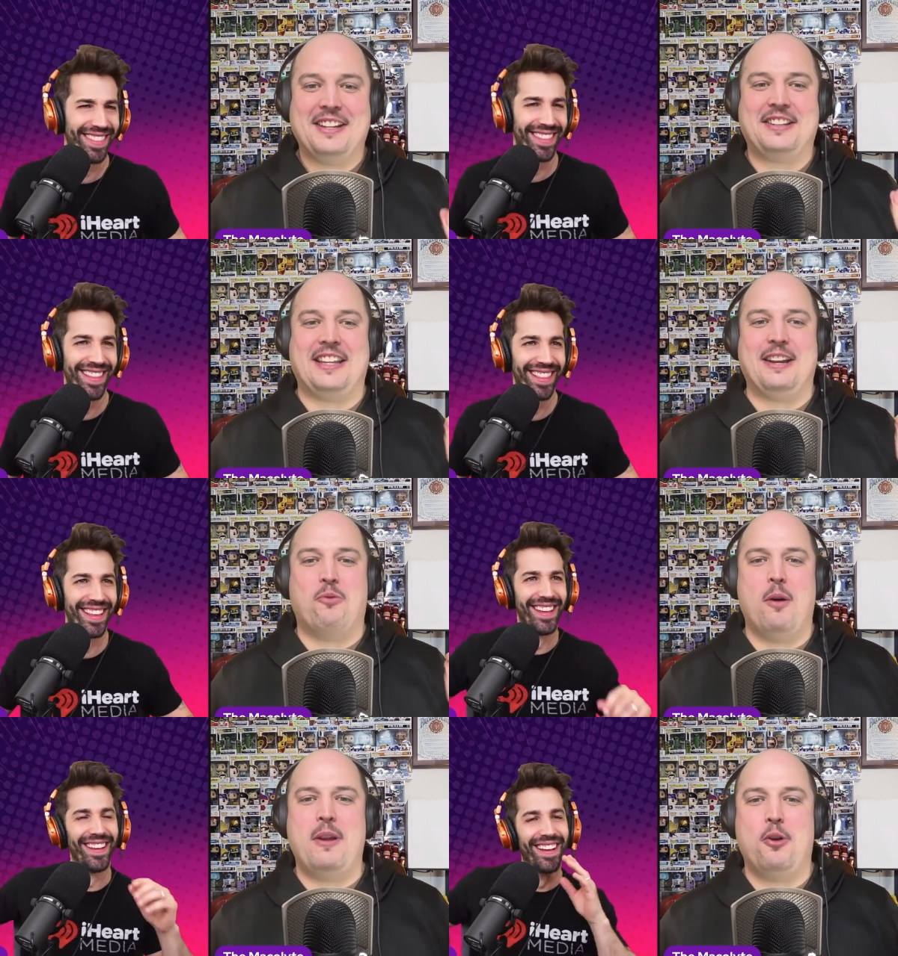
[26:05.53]
Speaker 1: the
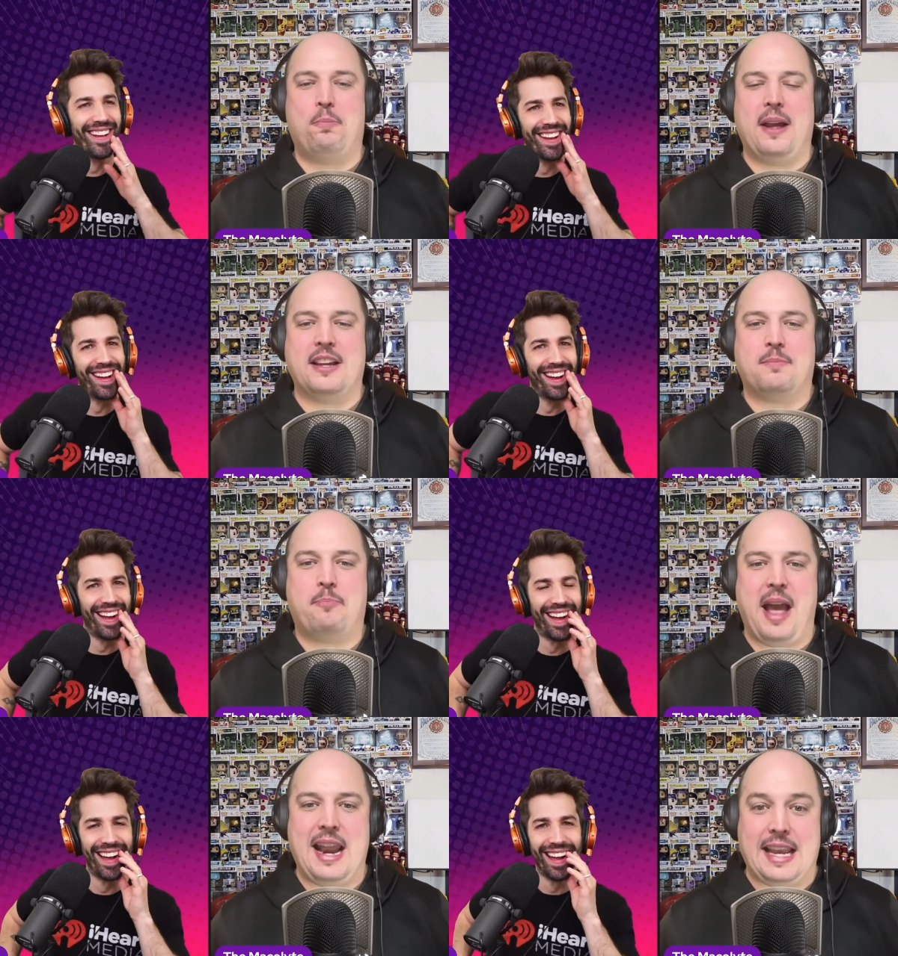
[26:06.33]
woman who plays
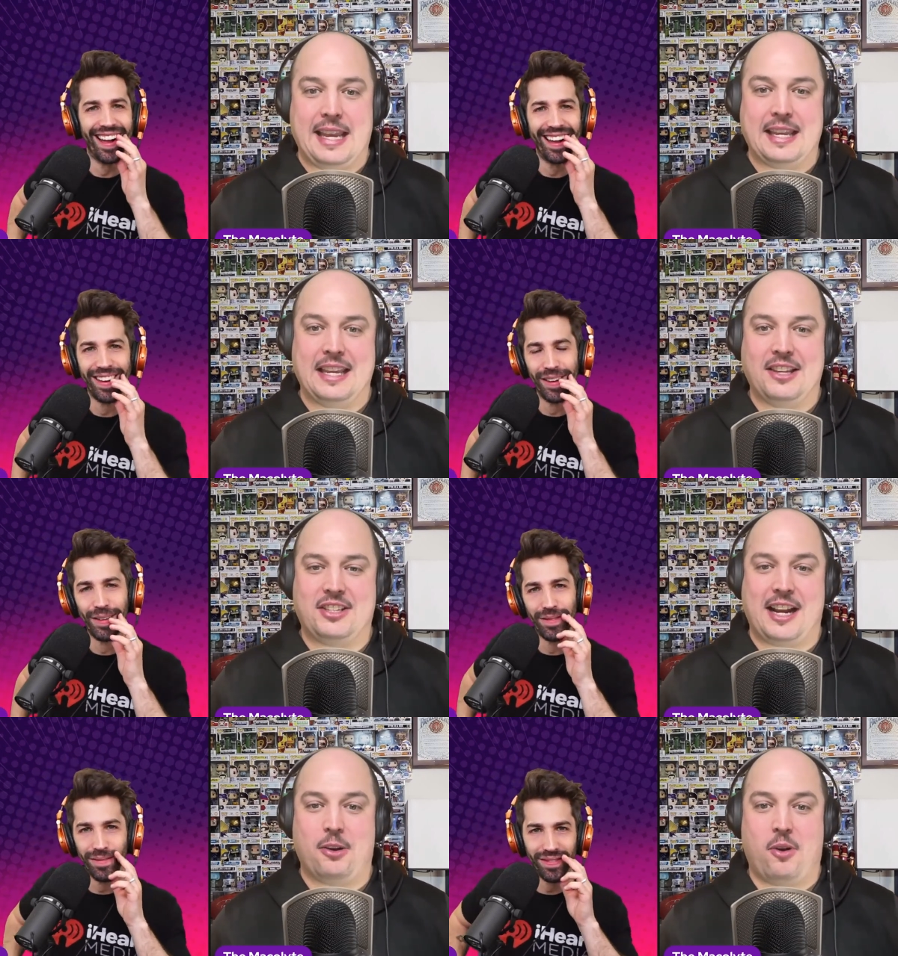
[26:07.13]
Betty in the
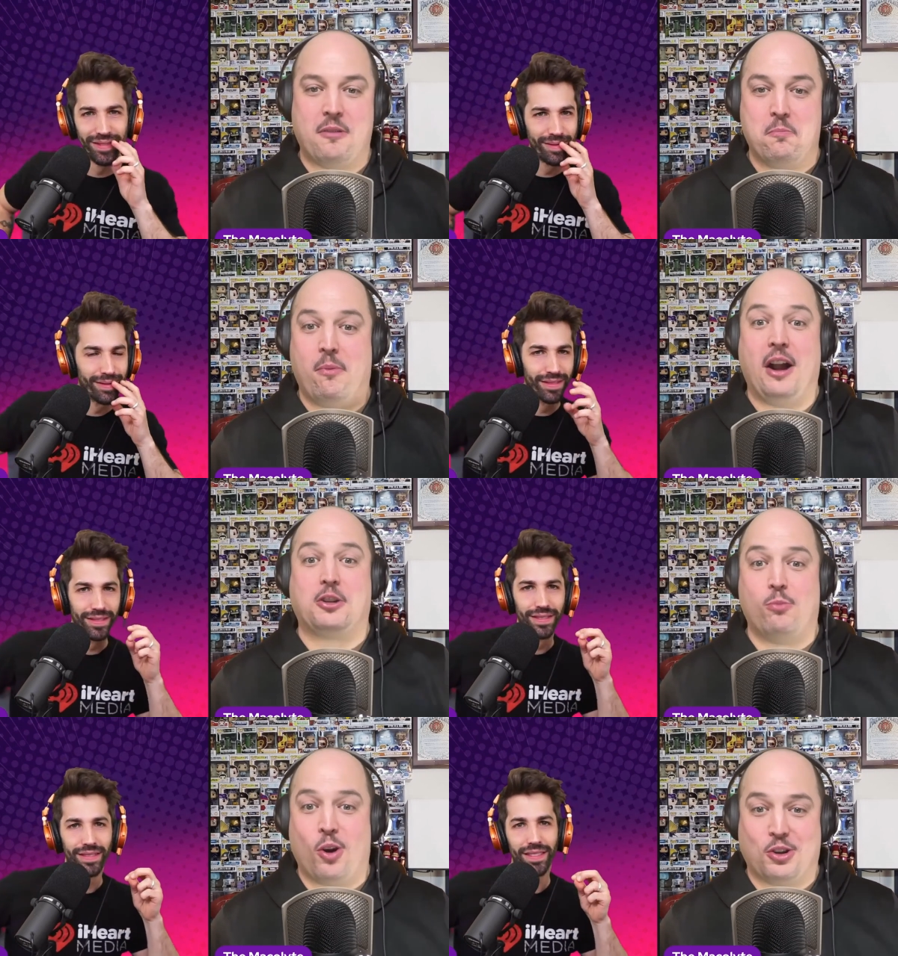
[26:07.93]
second one, much
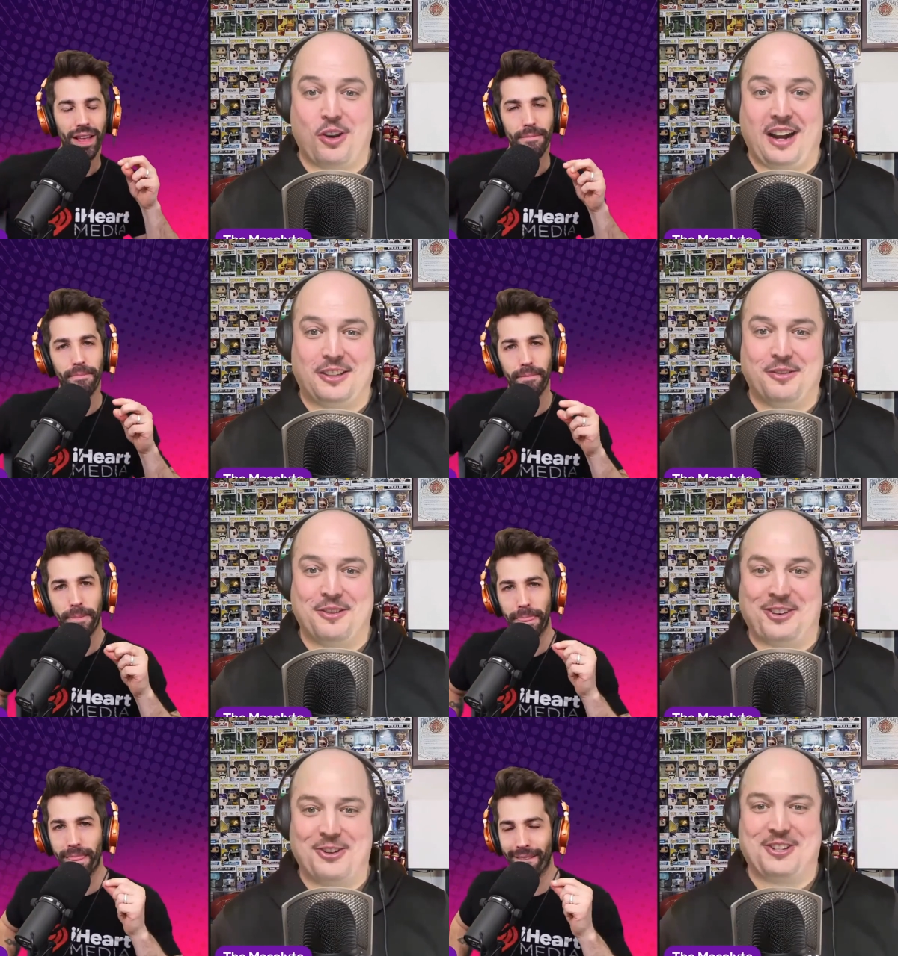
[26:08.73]
more attractive than
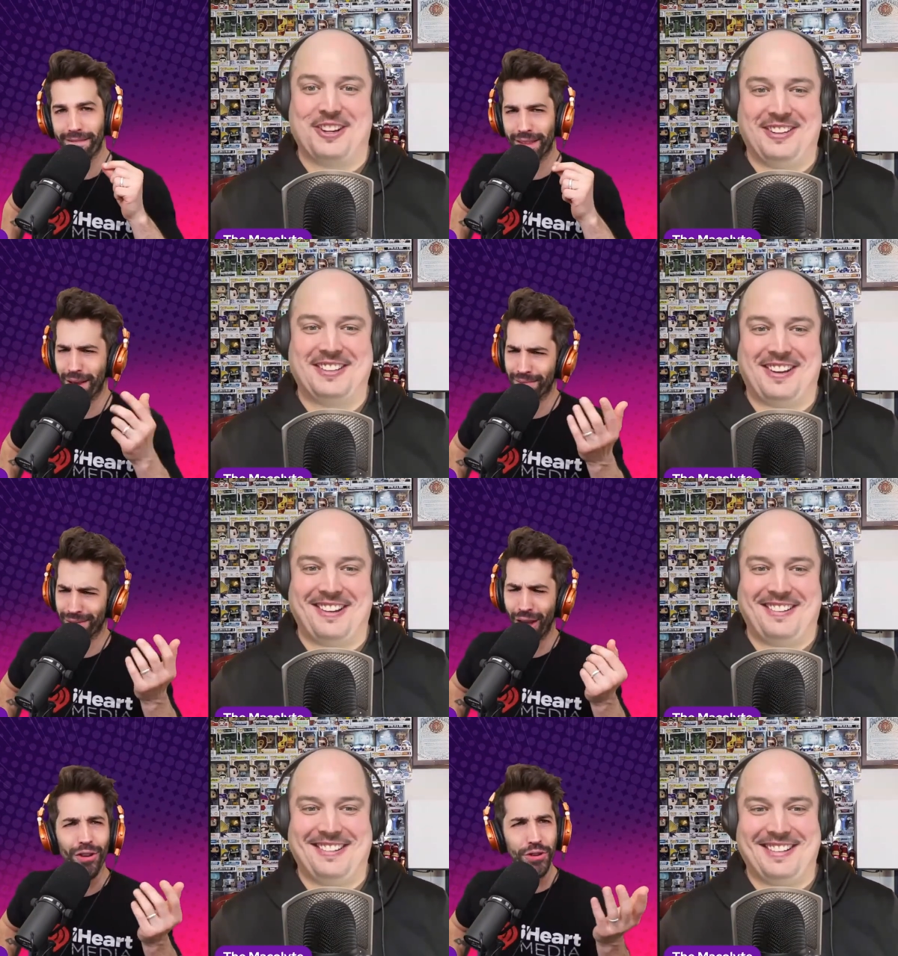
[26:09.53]
Rosie
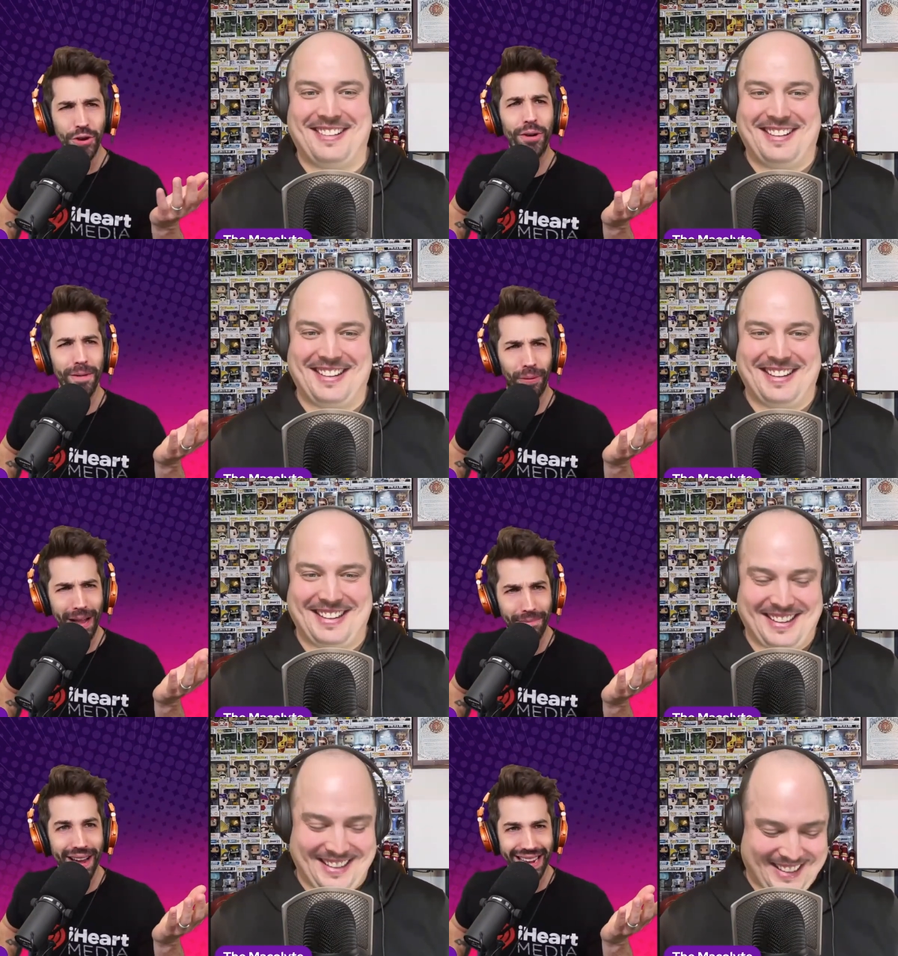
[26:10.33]
O'Donnell.
Speaker 2: you could play
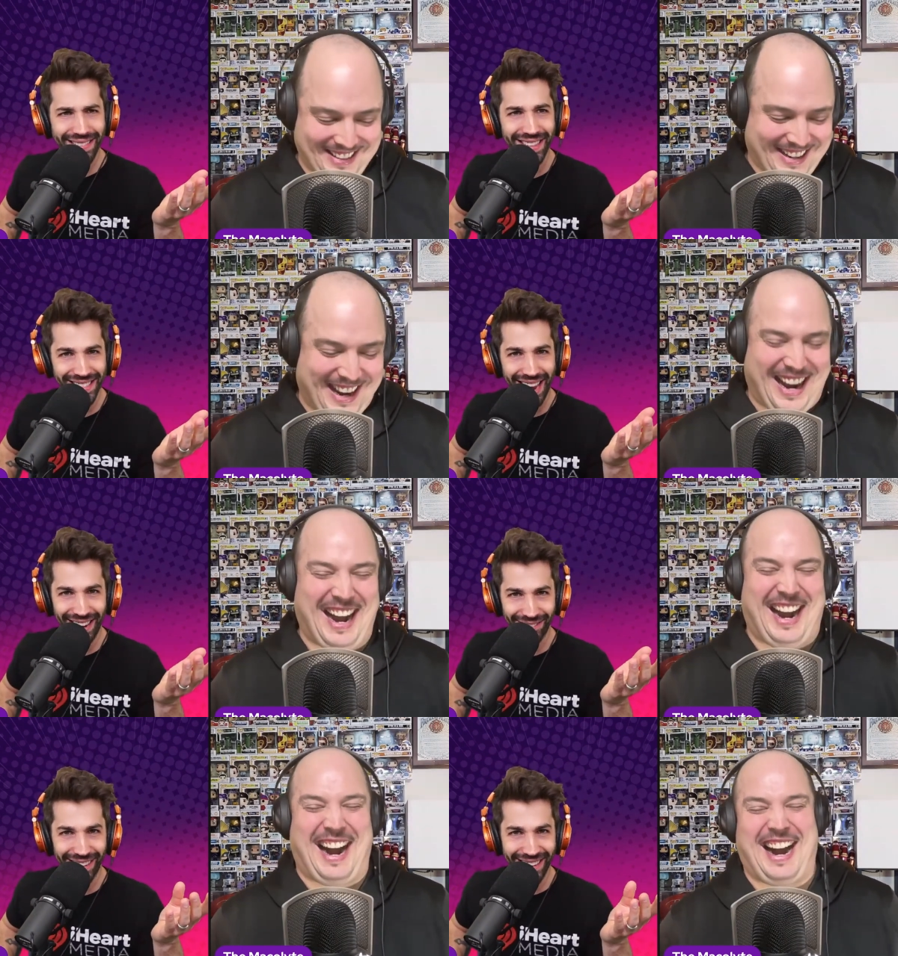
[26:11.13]
Betty in the
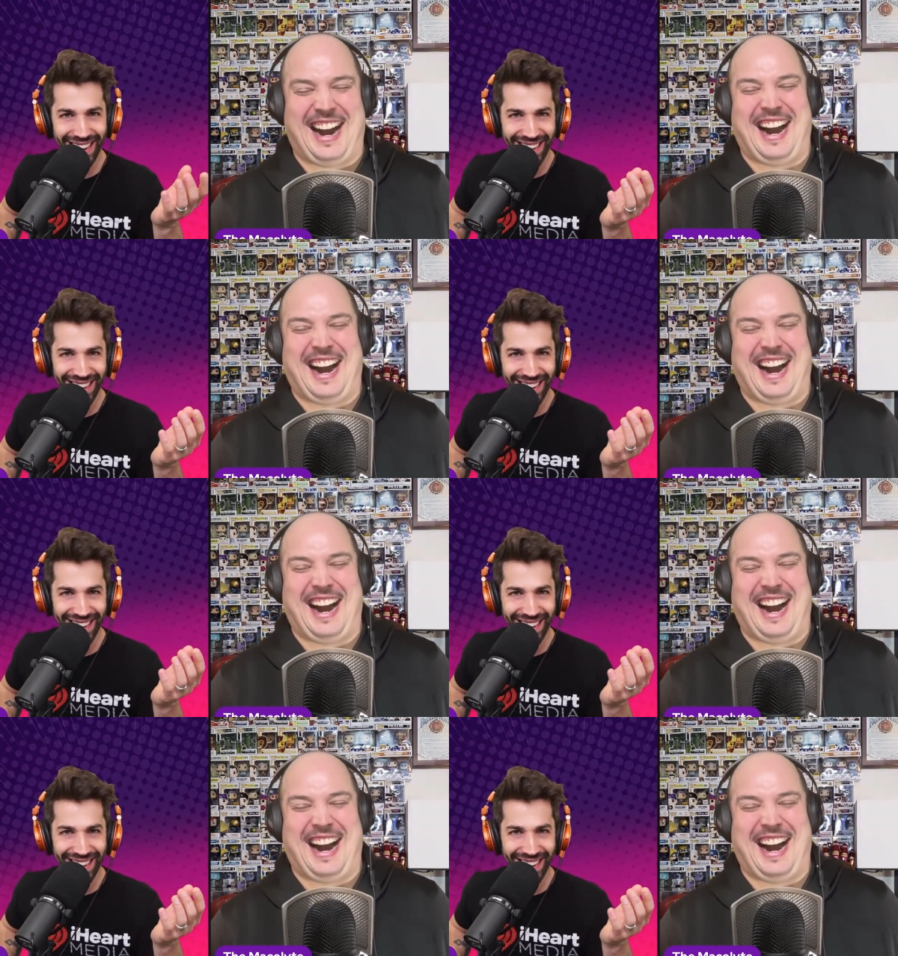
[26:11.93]
second one.